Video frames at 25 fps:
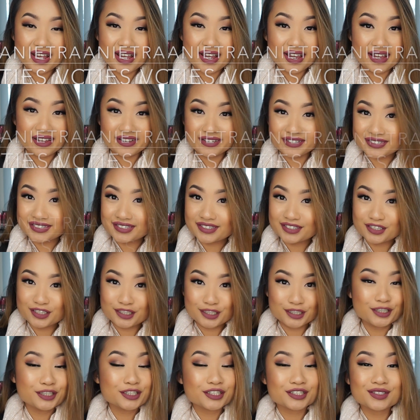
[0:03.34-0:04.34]
I
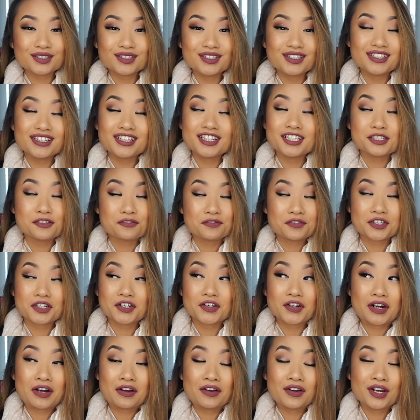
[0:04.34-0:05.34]
seriously need to
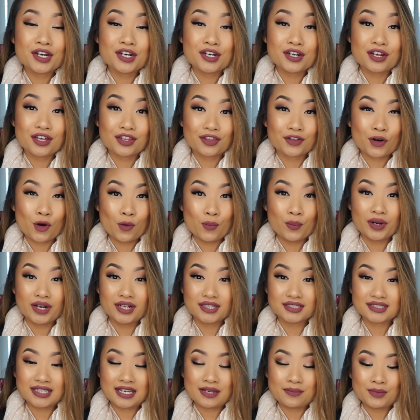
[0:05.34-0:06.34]
figure out another
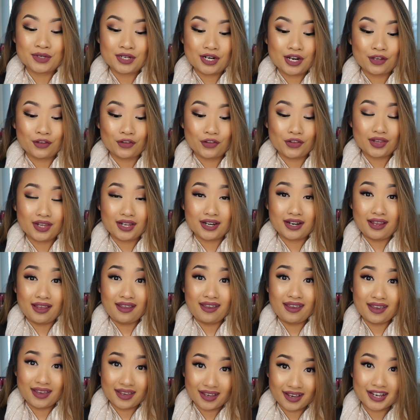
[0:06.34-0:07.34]
opening statement other than
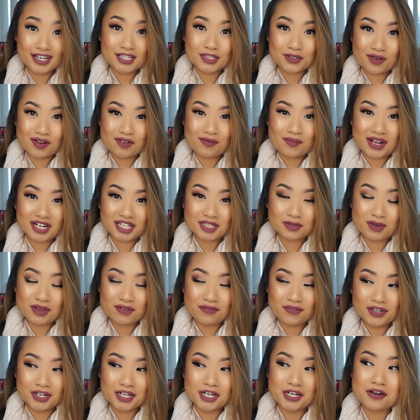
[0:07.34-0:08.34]
hey guys, welcome back to my
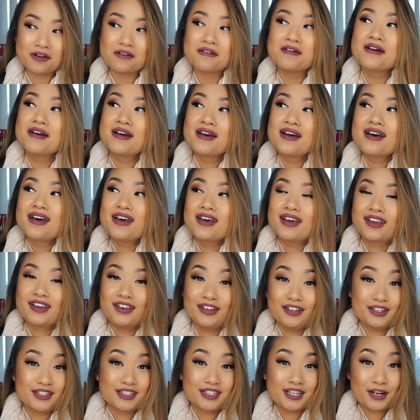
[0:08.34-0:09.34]
video,
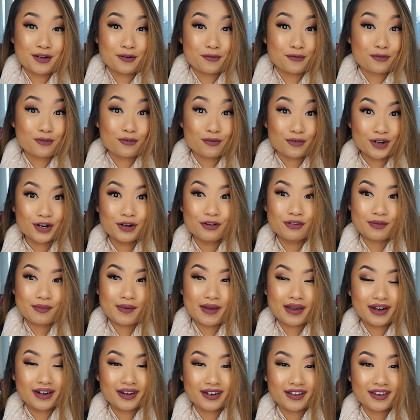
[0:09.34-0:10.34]
because it's getting real
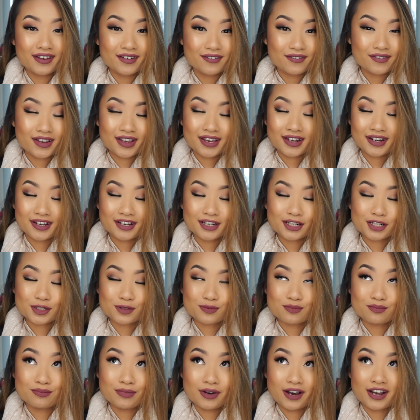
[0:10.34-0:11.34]
repetitive and it
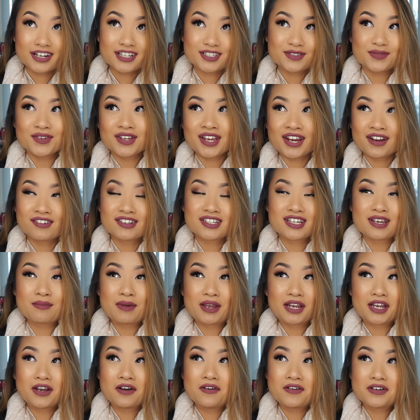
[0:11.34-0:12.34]
just bugs me every time
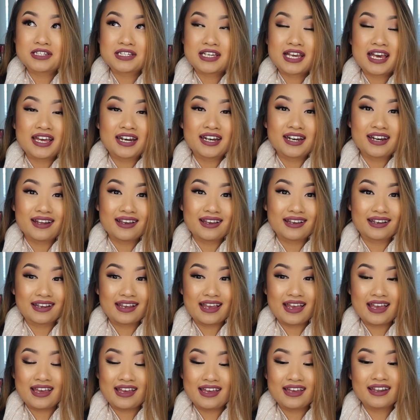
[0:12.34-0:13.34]
I go into
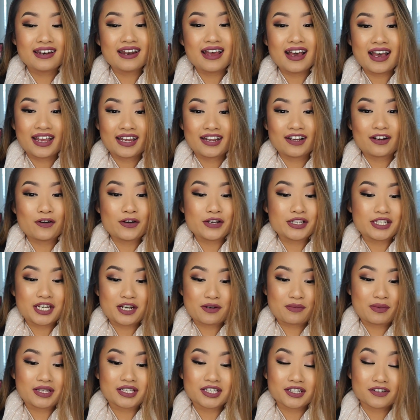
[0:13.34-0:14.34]
editing and I always
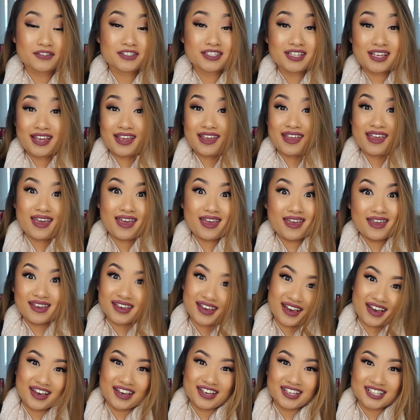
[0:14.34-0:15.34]
hear myself say hey
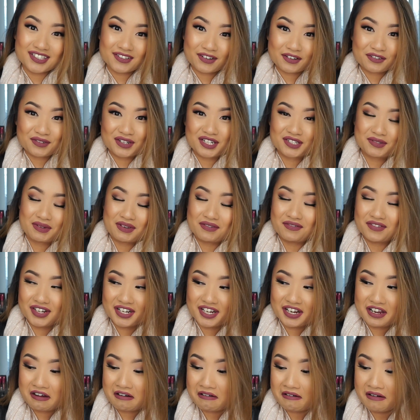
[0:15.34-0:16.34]
guys, welcome back to my
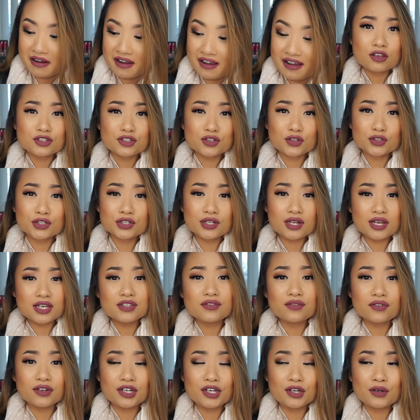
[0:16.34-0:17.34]
video. So
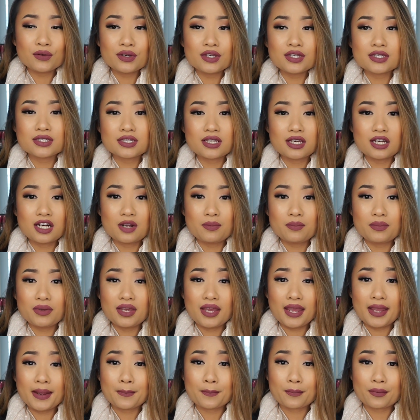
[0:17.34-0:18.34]
today's video is gonna be
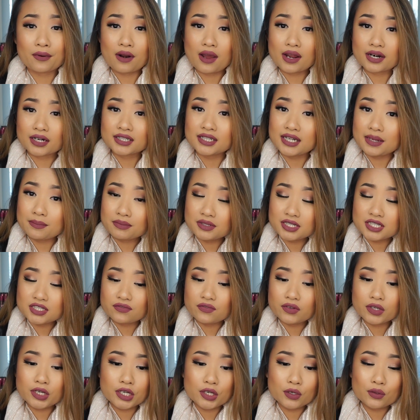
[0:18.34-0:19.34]
a product empties
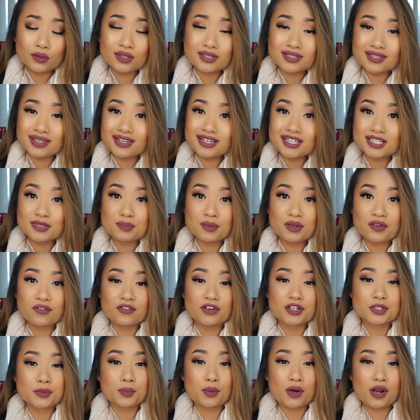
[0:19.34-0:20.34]
video. This is my
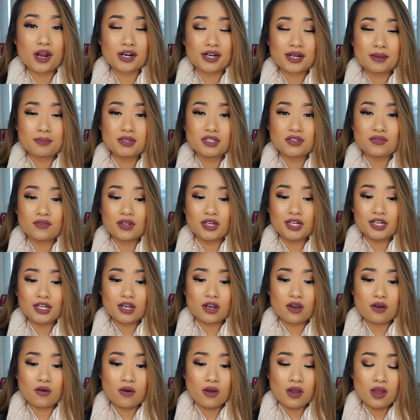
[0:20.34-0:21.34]
first product empties
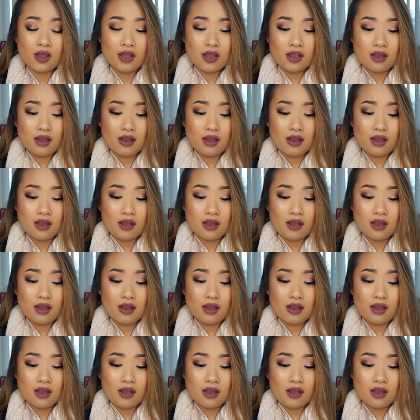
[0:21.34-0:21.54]
video.